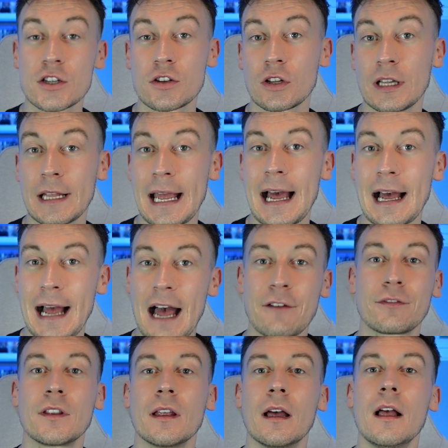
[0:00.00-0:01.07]
to suddenly
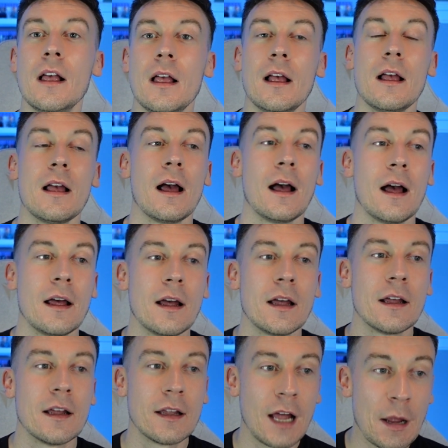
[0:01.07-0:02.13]
have to
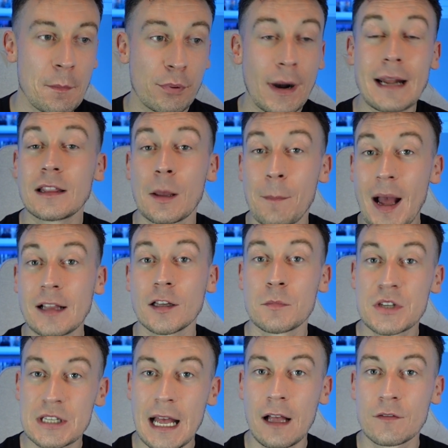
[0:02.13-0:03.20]
break the bank
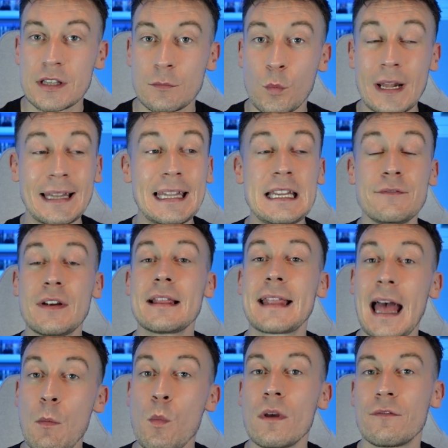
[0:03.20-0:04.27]
themselves, and we're leaving
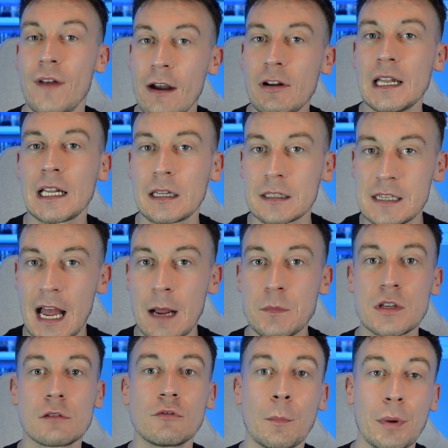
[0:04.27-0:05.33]
them with very little time
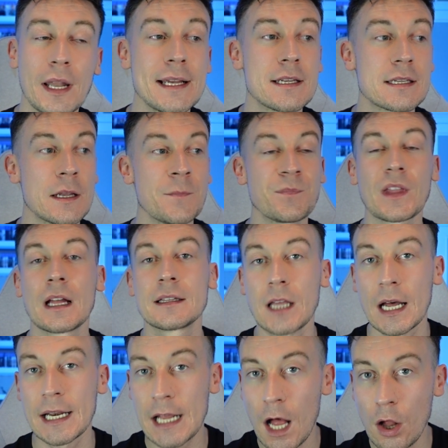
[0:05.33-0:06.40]
to replace
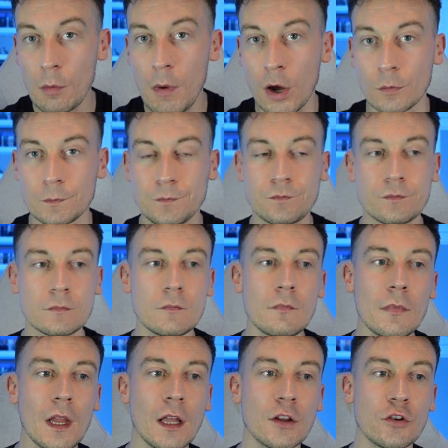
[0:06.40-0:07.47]
Dani Olmo.
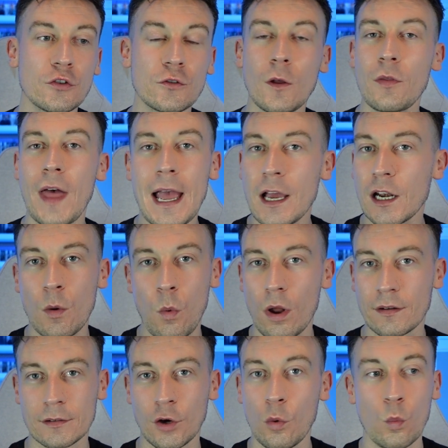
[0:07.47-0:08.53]
So they're going to
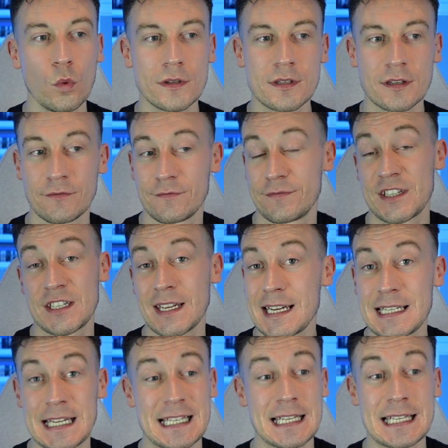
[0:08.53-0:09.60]
want upwards of
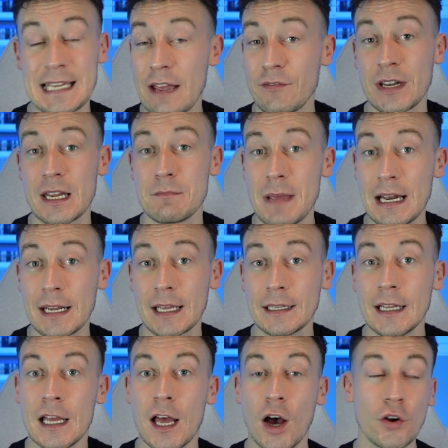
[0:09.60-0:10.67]
60 to 70 million,
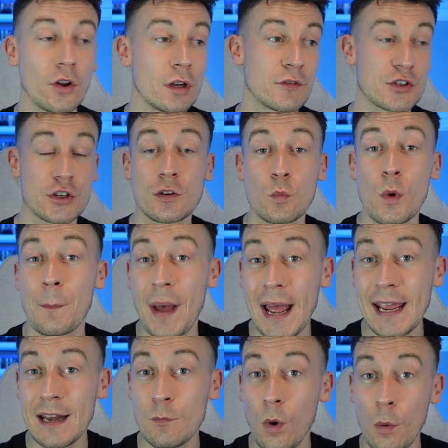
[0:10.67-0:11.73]
and all of a sudden we're
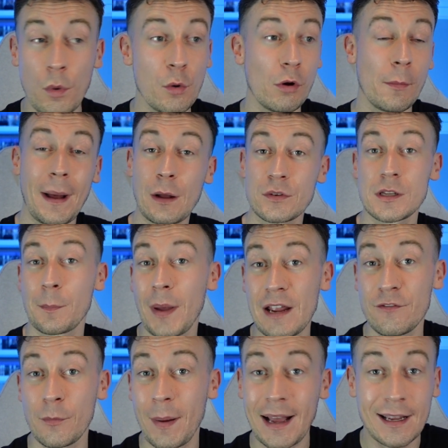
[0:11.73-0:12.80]
paying what we were about to pay
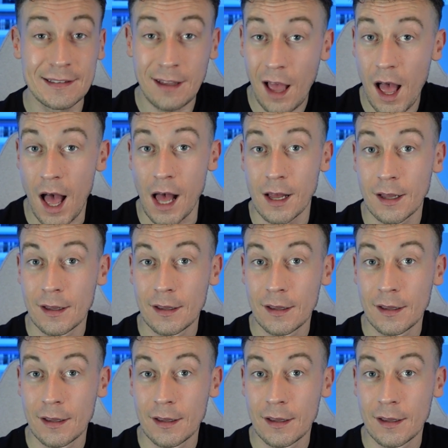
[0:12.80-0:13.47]
for Paqueta,